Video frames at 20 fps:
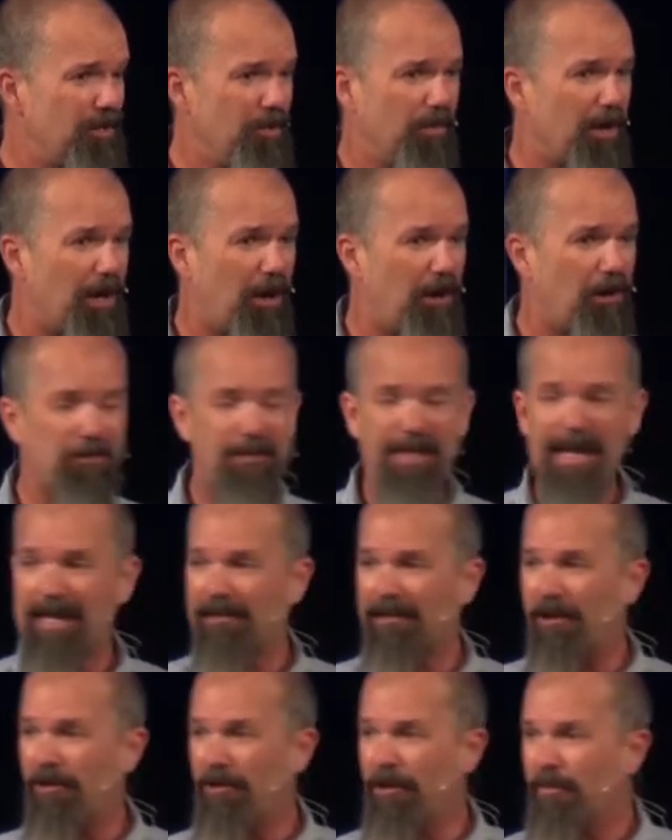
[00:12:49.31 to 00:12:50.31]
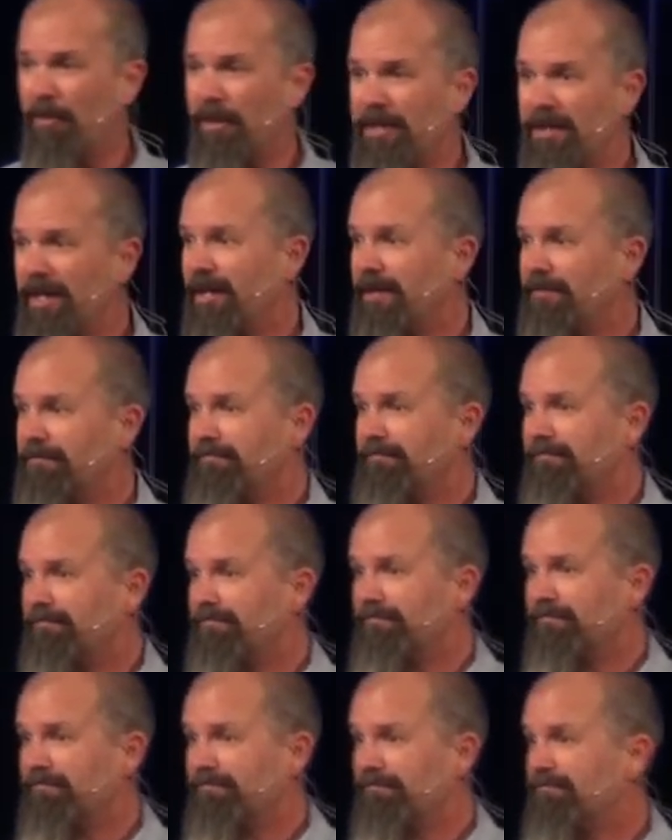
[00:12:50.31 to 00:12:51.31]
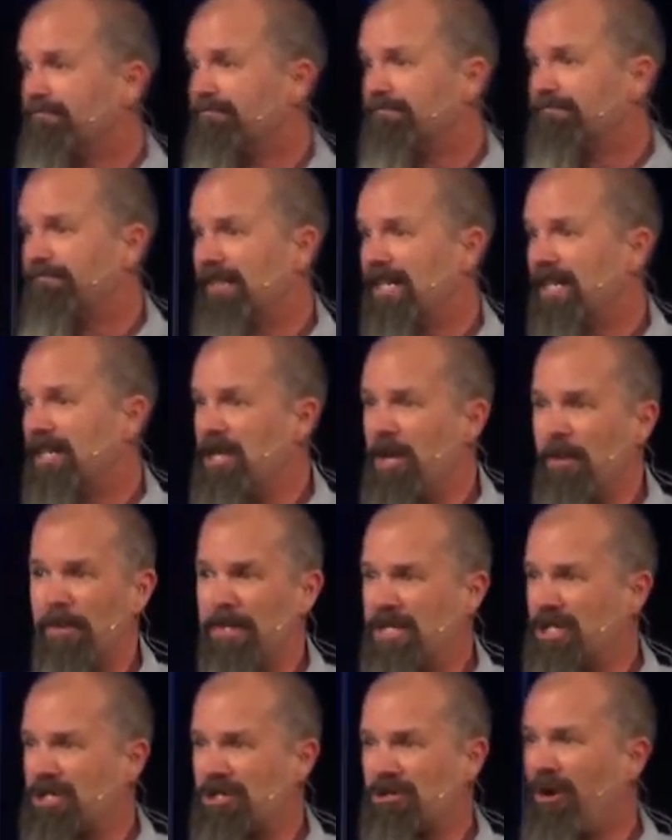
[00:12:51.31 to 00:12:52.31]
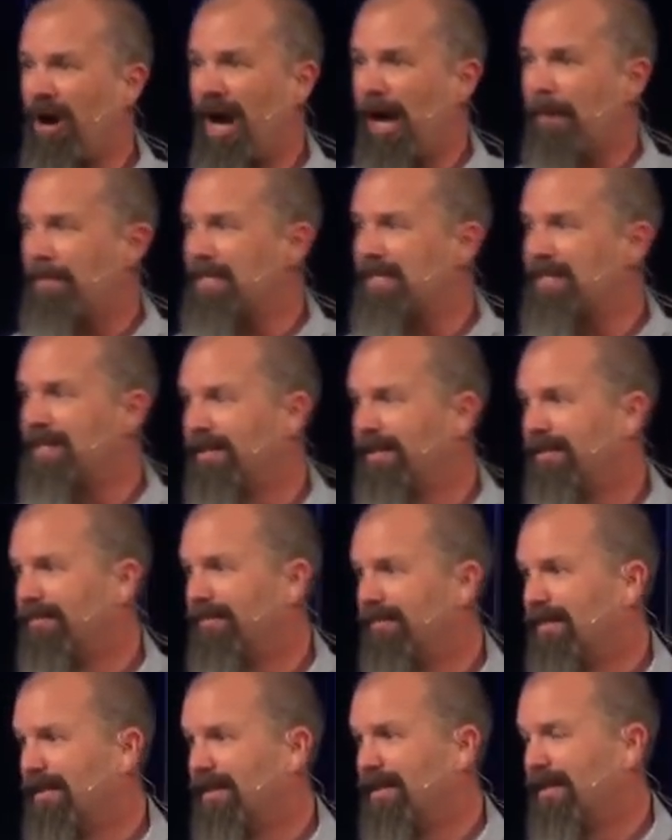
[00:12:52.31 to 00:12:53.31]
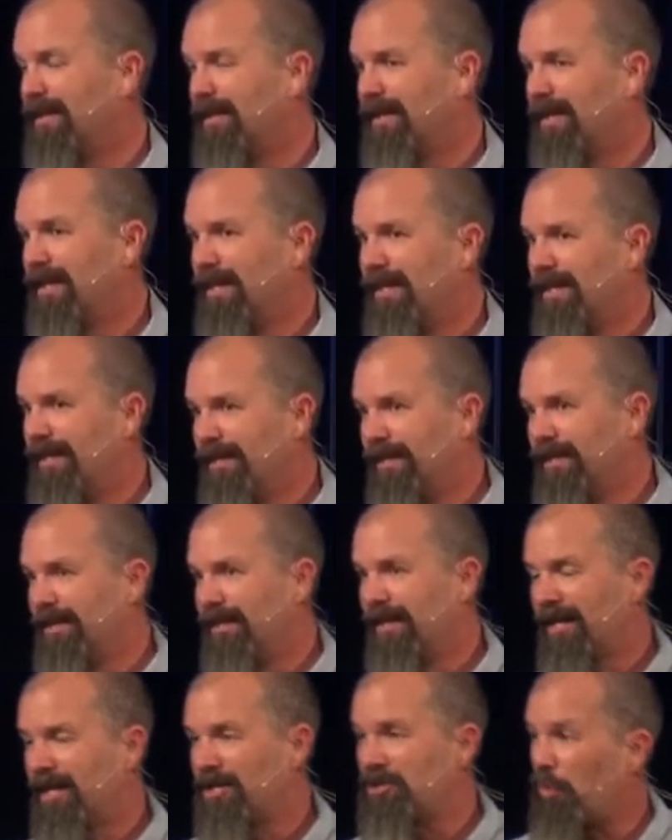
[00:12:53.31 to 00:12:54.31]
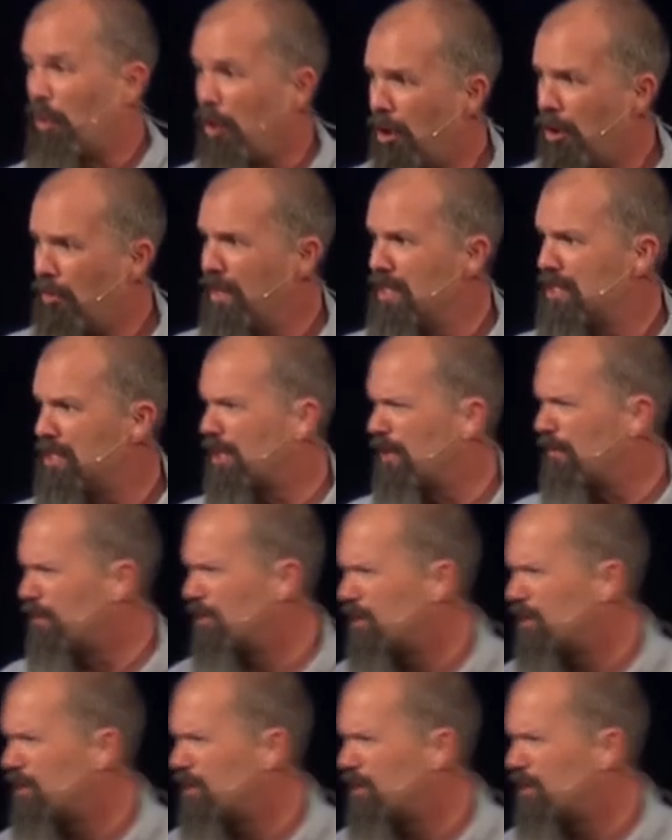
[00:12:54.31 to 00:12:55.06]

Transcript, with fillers: you would all download it, wouldn't you? You would just grab it. Because we're always looking for